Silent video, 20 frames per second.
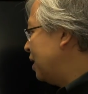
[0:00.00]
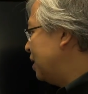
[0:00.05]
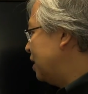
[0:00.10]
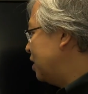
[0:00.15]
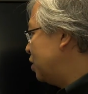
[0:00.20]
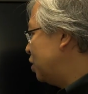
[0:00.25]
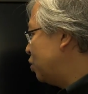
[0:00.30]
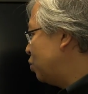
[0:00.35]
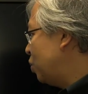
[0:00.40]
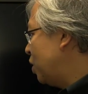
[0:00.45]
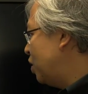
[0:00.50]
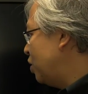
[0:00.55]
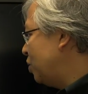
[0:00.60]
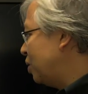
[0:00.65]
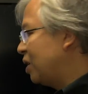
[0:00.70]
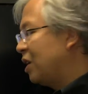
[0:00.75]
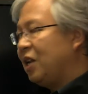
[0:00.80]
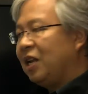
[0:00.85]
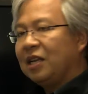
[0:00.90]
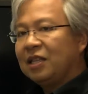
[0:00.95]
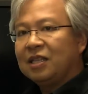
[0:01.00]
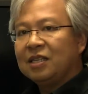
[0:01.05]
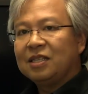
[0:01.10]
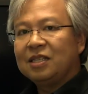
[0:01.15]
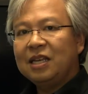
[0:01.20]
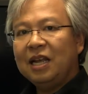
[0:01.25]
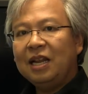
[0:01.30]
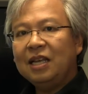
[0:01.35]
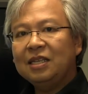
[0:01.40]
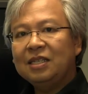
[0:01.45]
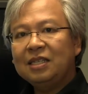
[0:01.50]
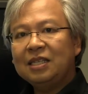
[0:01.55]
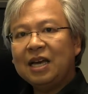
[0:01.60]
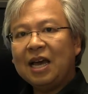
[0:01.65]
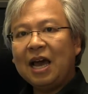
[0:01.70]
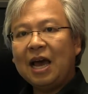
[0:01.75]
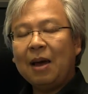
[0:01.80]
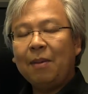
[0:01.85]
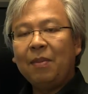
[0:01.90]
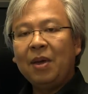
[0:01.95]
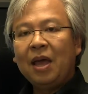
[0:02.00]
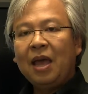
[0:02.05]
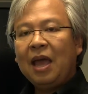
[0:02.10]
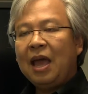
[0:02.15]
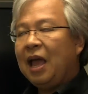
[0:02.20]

This is where you'd click the settings tab